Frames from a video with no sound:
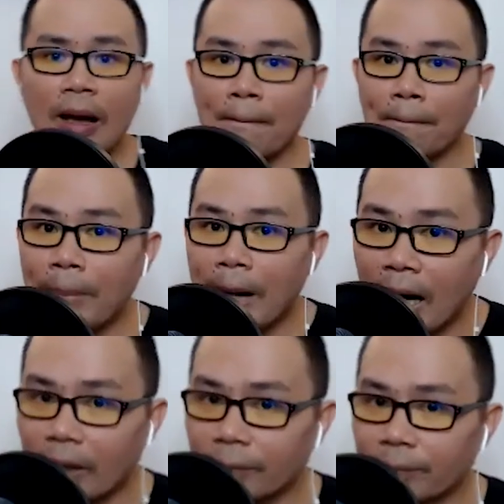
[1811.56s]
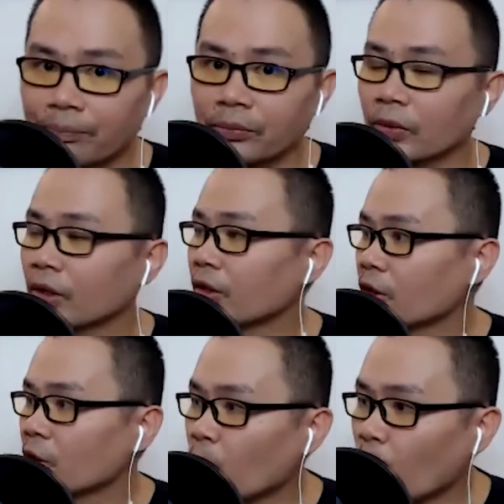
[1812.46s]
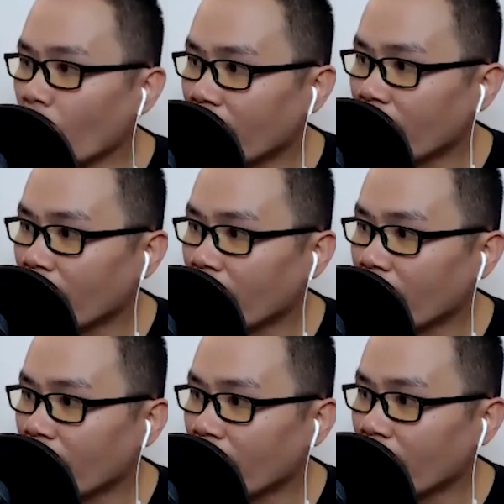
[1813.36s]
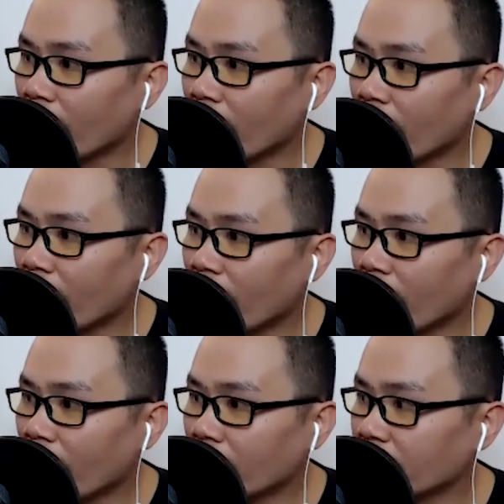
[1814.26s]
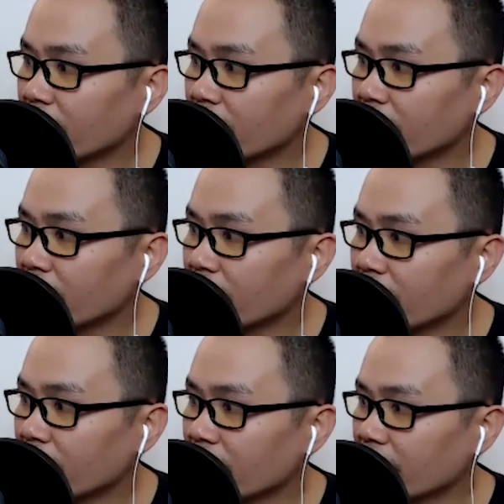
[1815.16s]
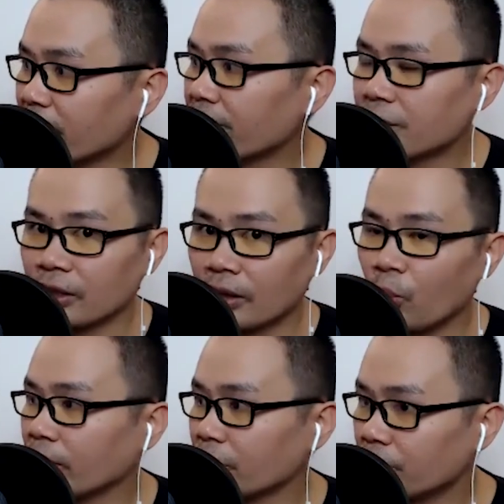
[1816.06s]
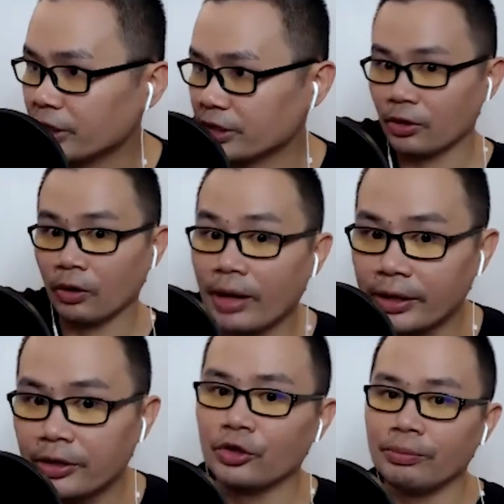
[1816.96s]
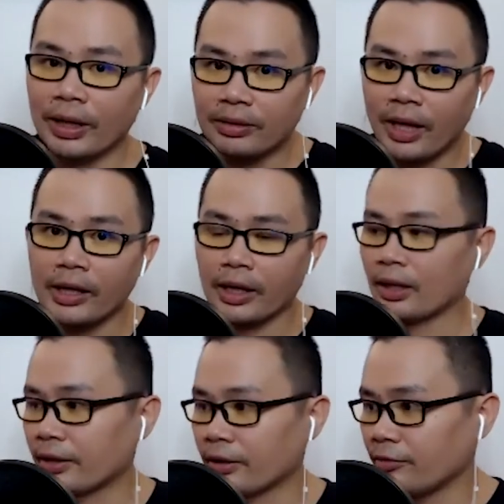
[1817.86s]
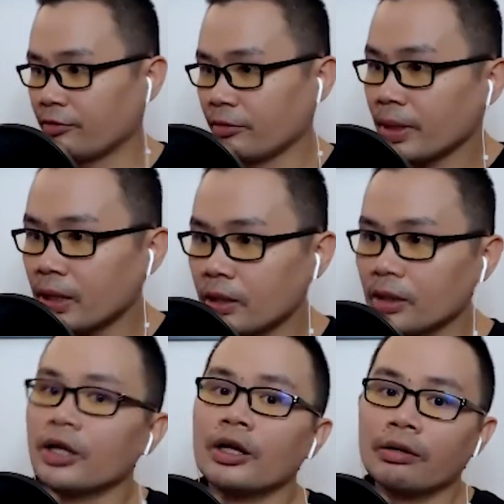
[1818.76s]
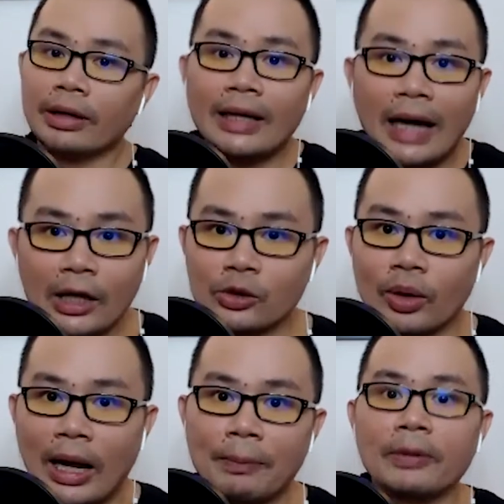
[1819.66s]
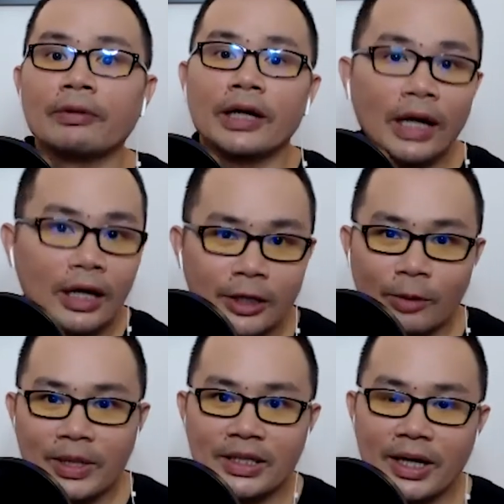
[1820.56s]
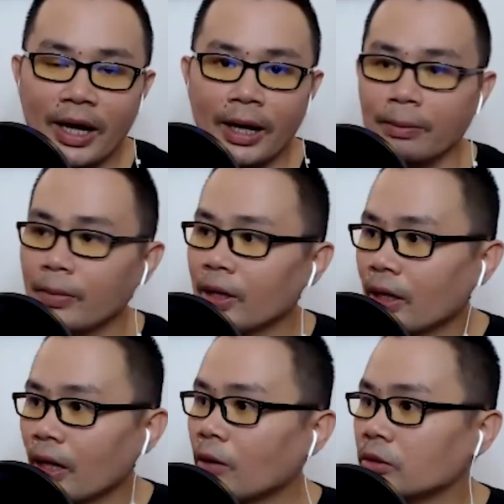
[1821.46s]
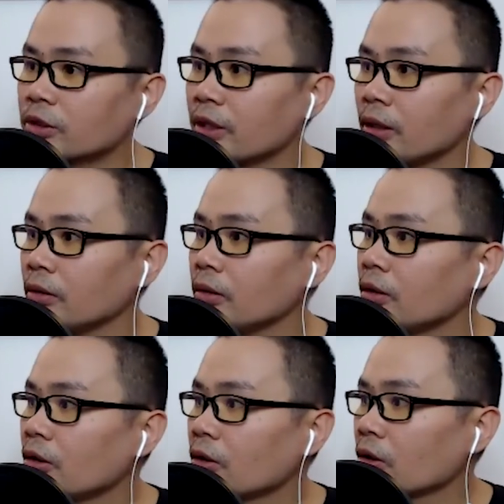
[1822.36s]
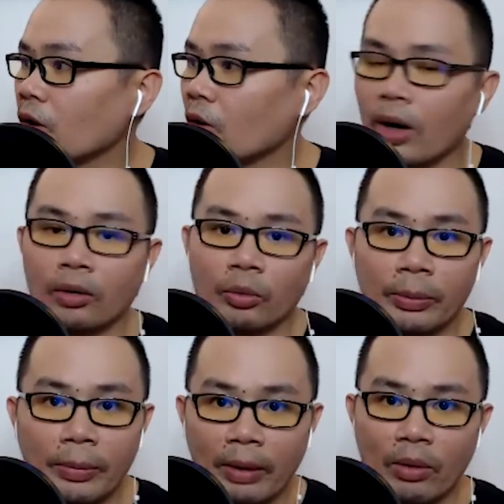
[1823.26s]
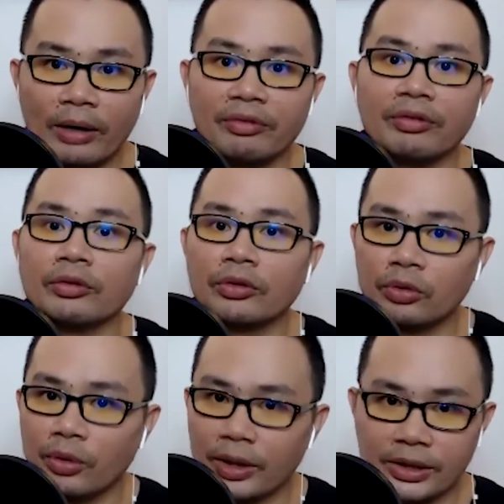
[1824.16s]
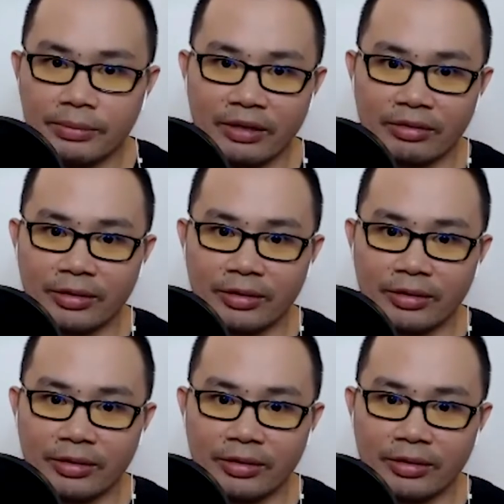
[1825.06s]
But when you reach this goal already, you maintain it. Like for me, regardless what happened, regardless how busy I am, I will still go out with my wife twice a month.